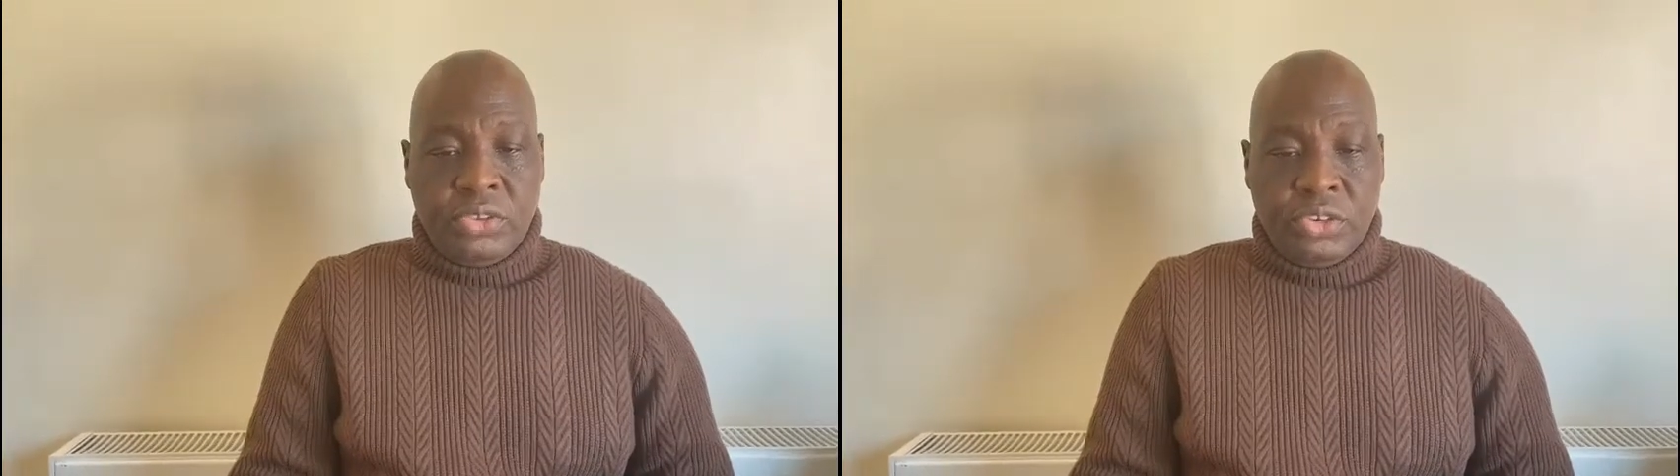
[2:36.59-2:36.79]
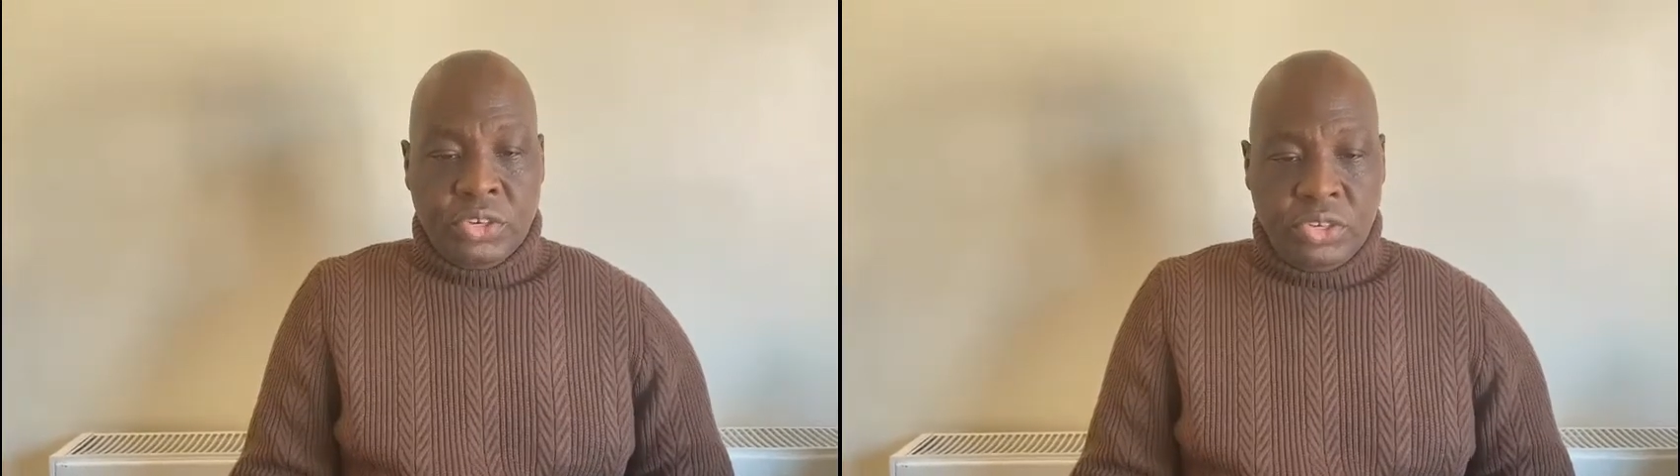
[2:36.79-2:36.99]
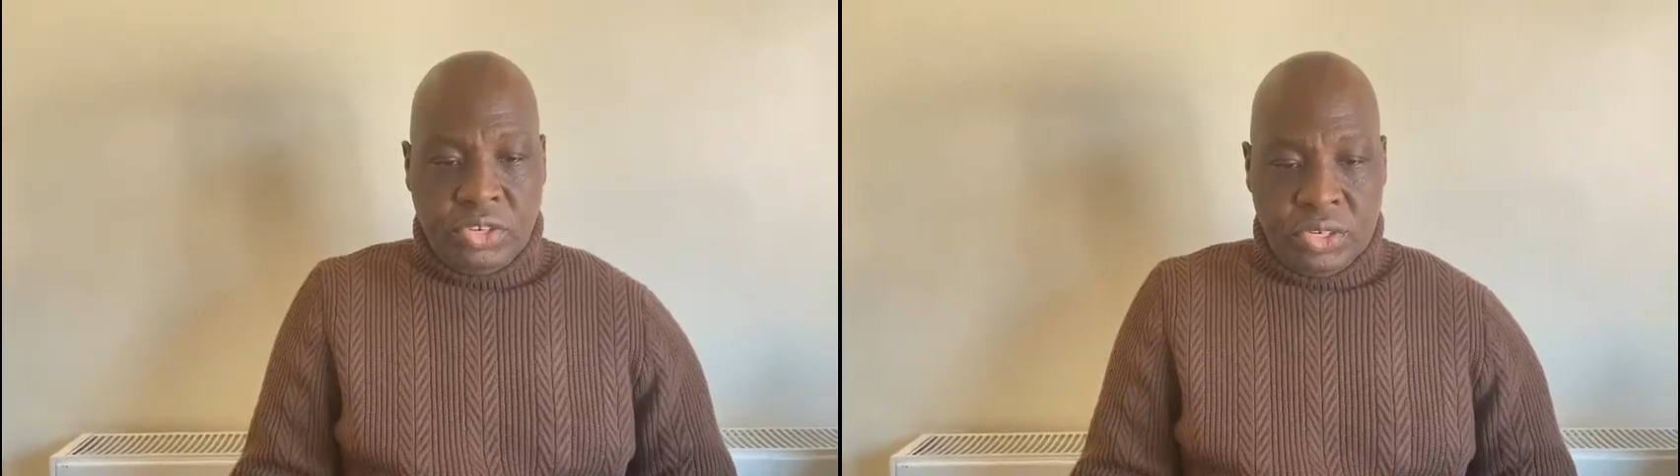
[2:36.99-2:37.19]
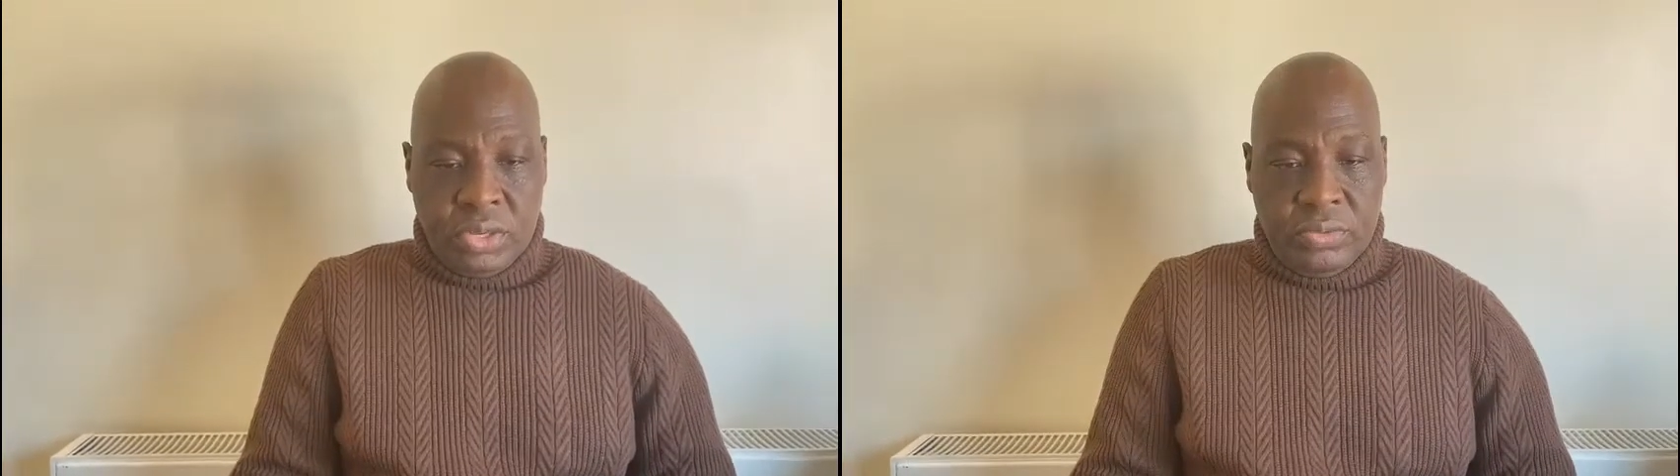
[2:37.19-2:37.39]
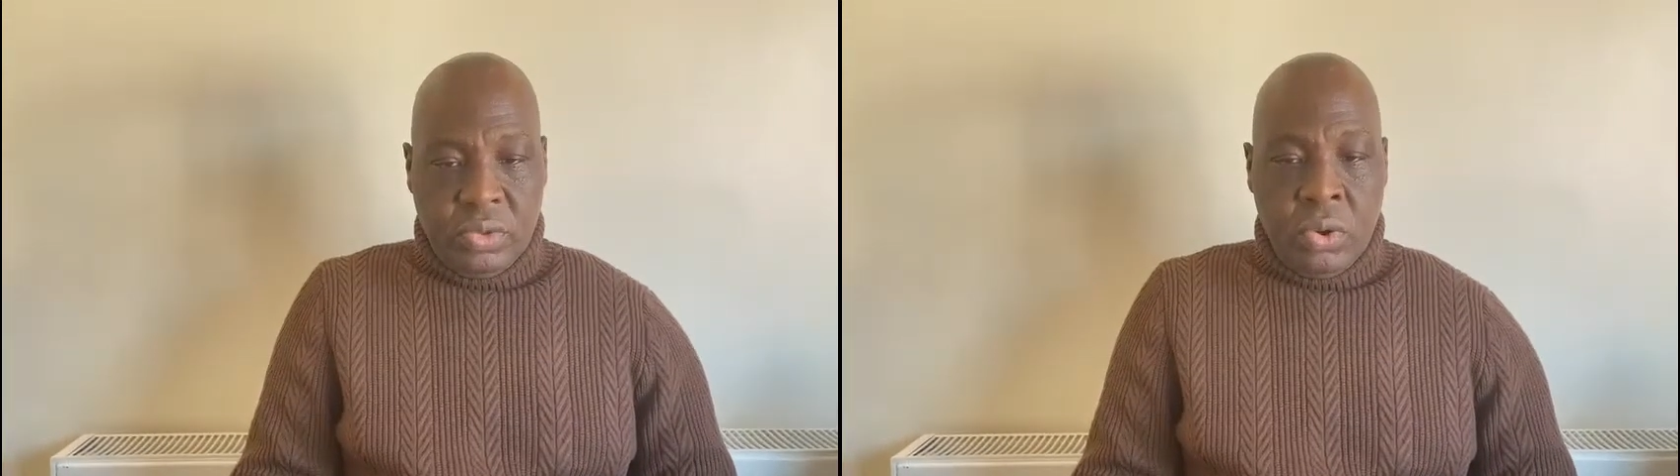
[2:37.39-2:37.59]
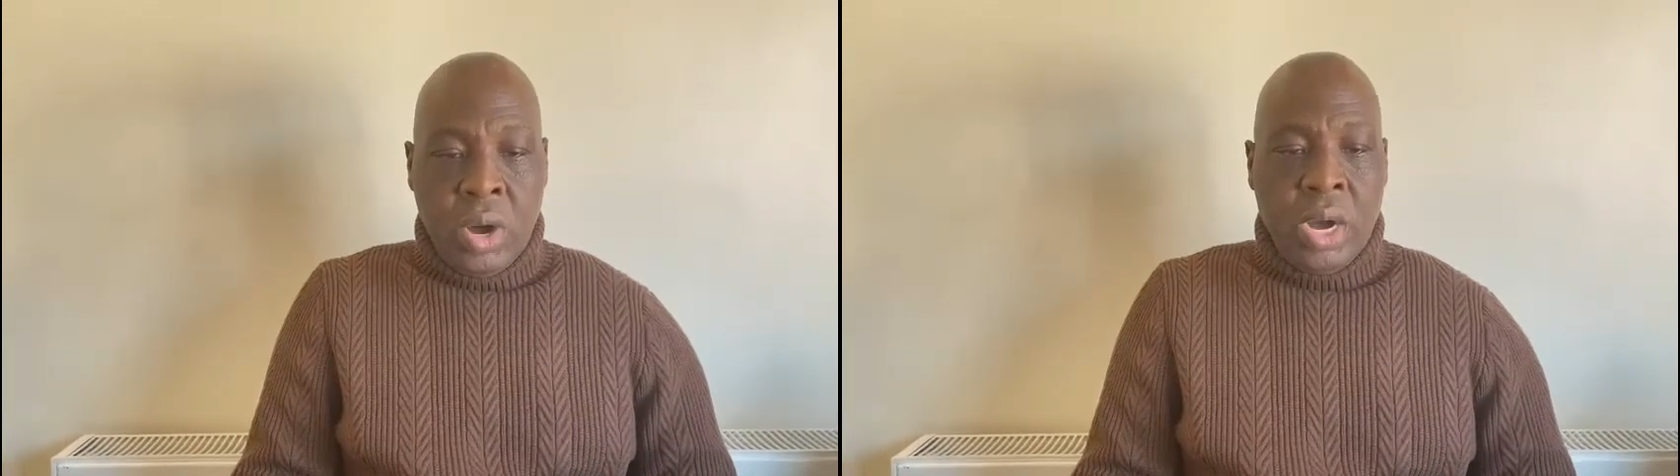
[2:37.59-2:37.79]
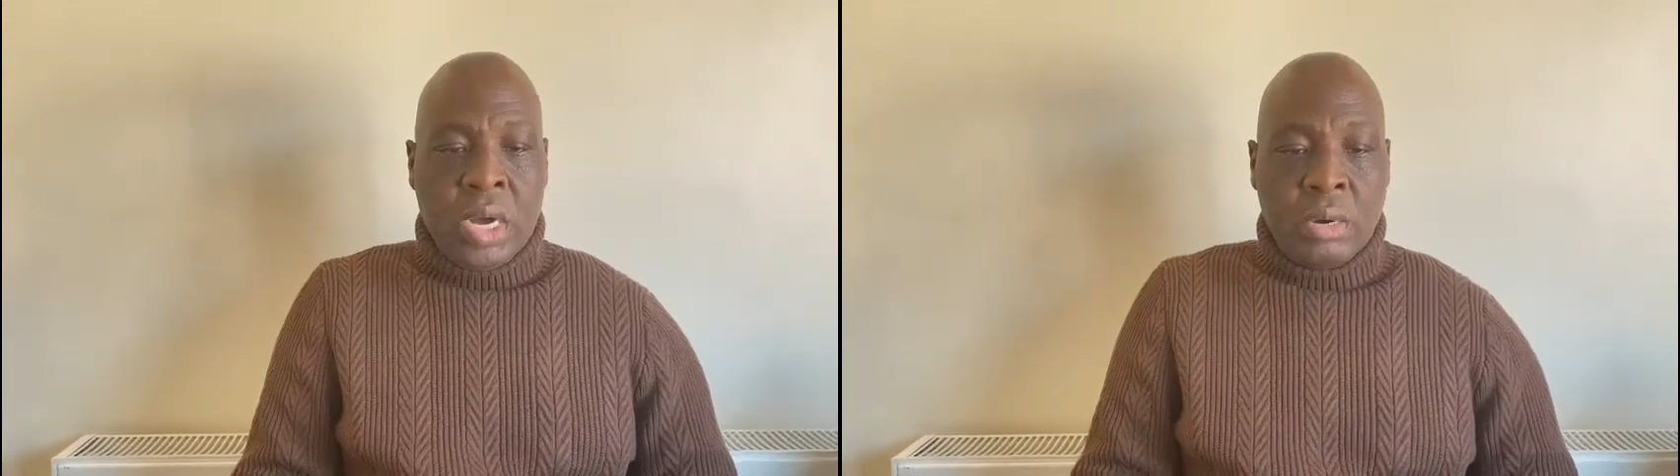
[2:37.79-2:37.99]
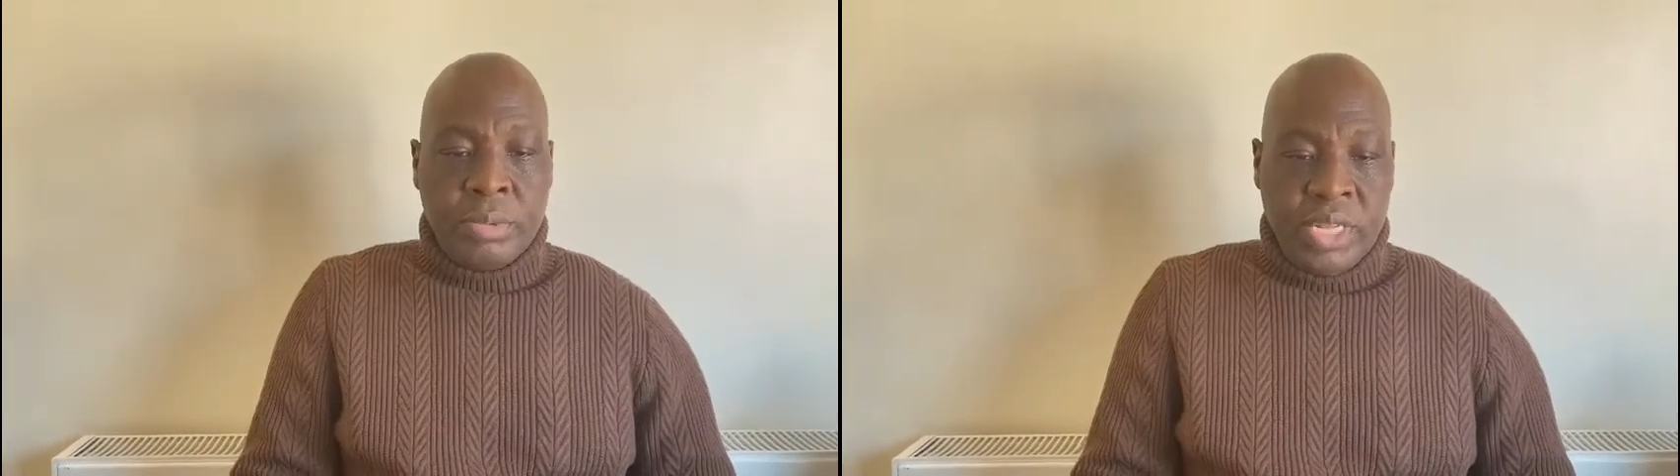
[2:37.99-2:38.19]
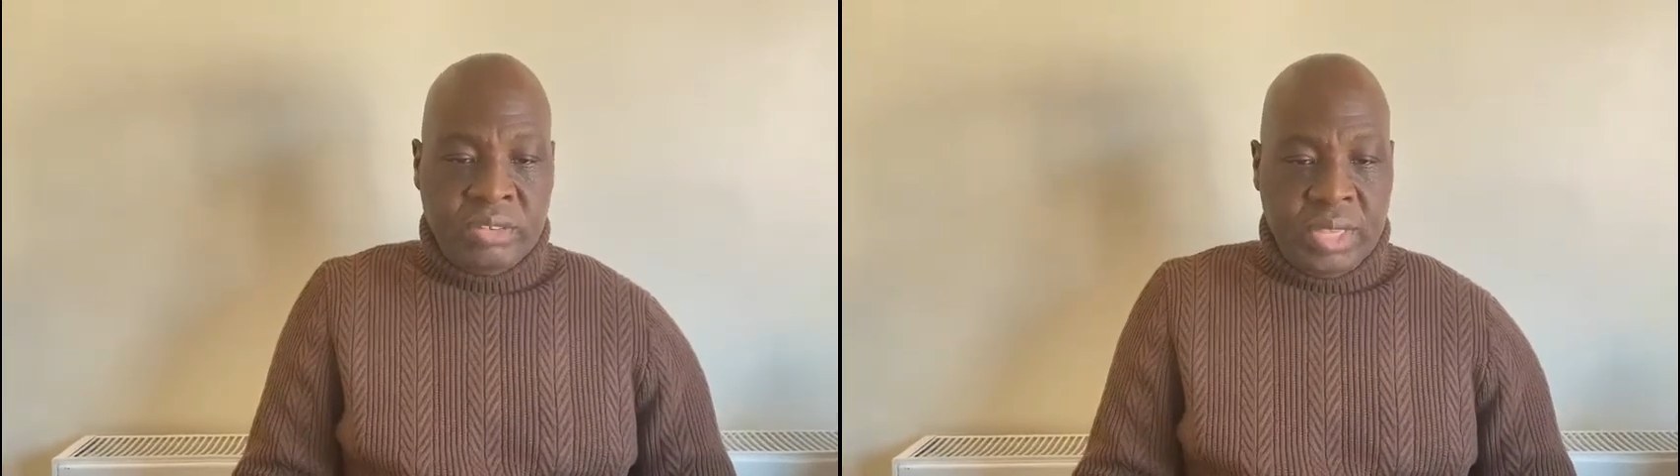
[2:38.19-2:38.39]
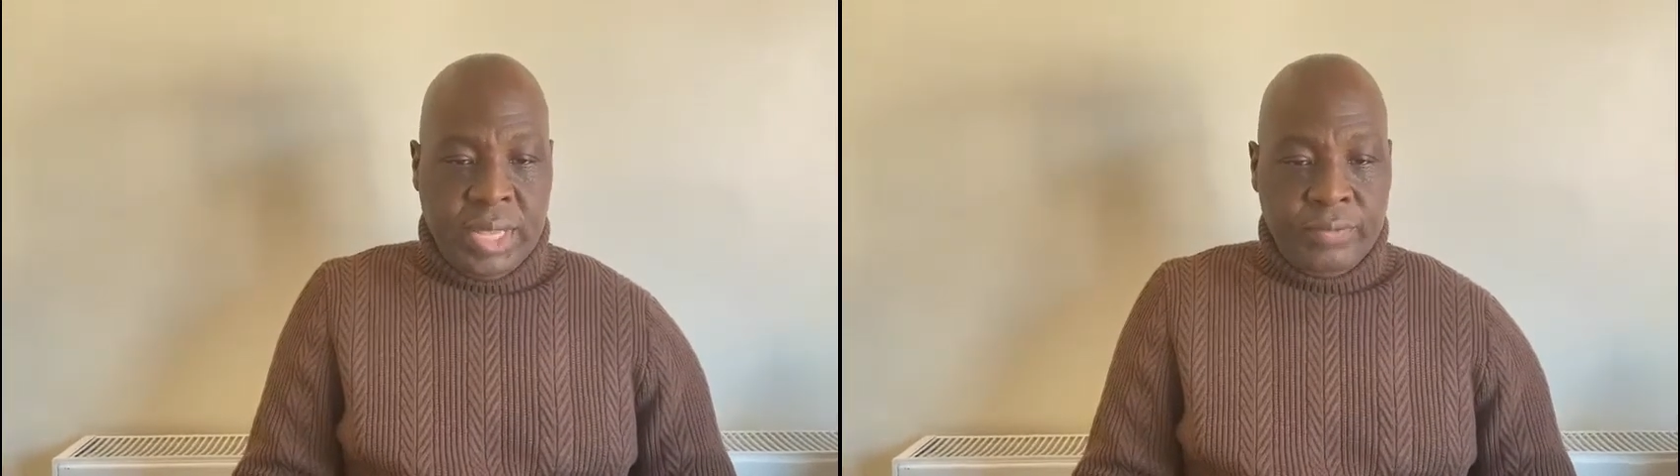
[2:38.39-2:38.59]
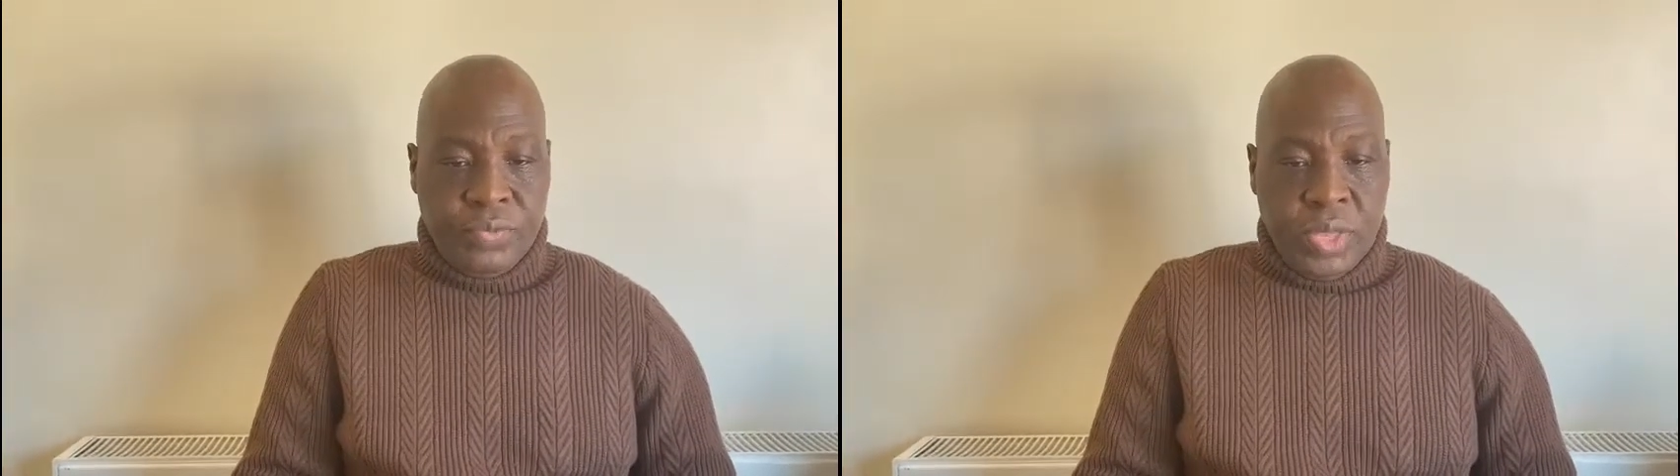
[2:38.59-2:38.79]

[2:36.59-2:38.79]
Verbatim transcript: church, or our community,